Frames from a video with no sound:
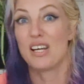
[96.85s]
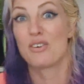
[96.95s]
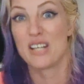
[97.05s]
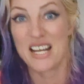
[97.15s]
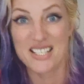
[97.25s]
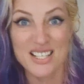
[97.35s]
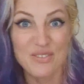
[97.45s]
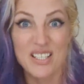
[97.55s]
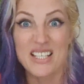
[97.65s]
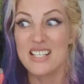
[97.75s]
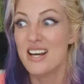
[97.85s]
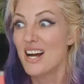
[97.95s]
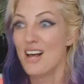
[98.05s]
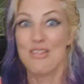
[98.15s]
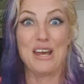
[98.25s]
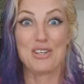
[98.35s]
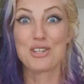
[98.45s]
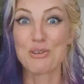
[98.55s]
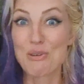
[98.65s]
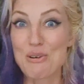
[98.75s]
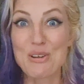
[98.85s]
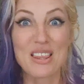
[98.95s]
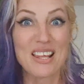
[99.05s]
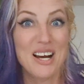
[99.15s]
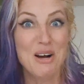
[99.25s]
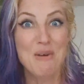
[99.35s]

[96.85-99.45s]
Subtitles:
their creativity, their truth,